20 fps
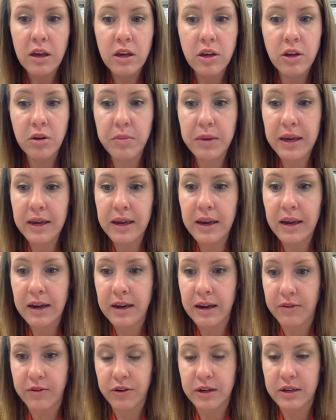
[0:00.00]
you're making an
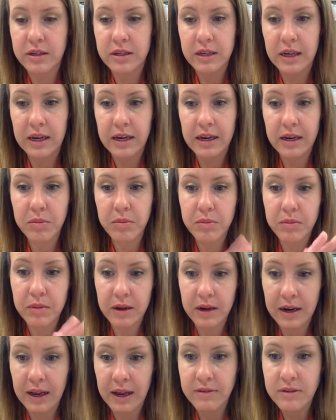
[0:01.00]
inference. It
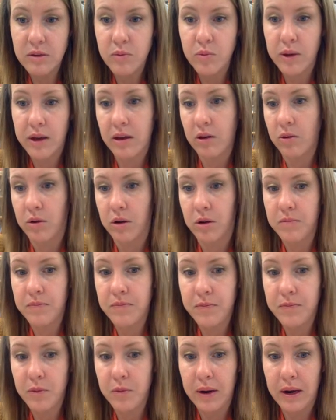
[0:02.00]
can have some wiggle room,
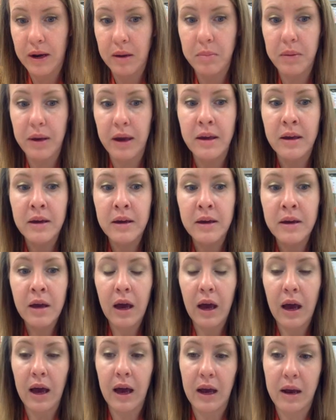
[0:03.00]
right? But
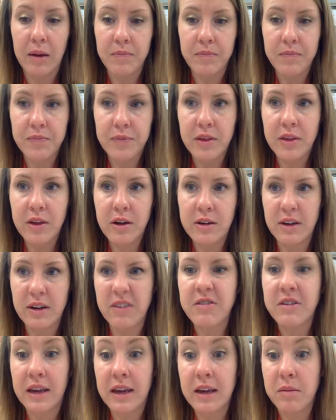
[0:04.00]
there are
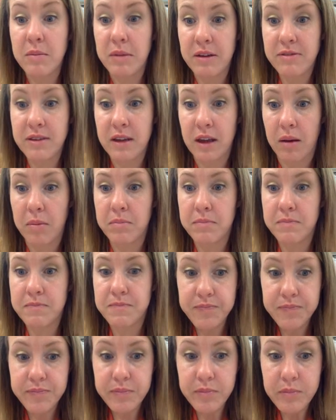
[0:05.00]
definitely going to be some
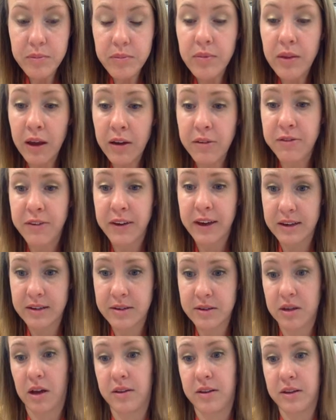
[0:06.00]

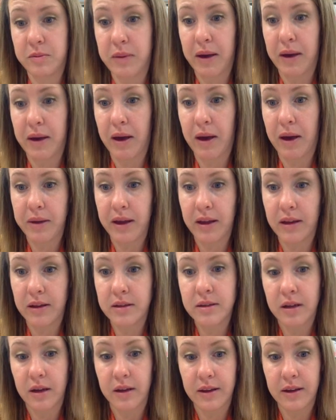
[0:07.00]
effects on this power
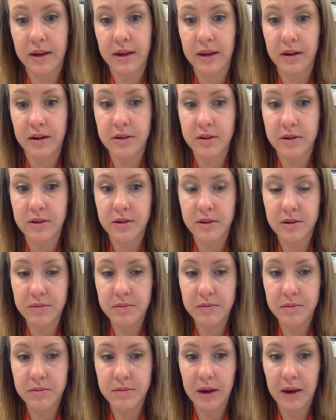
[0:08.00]
imbalance on the characters.
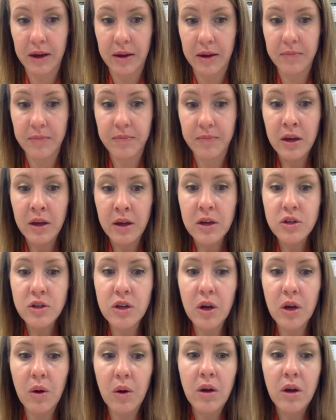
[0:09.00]
Okay,
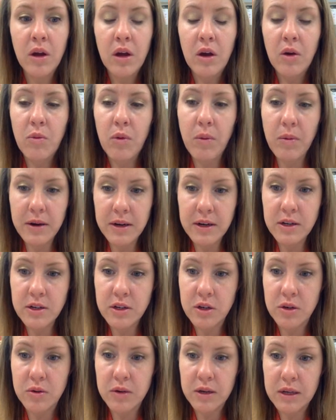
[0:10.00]
so what we're going
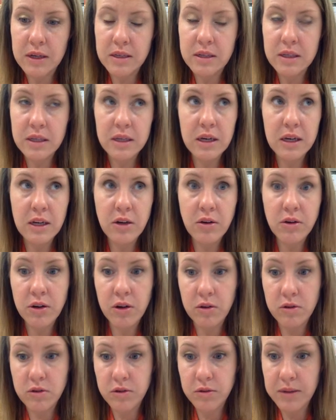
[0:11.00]
to do is, in your
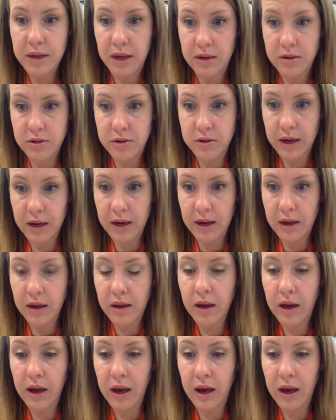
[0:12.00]
notes from yesterday,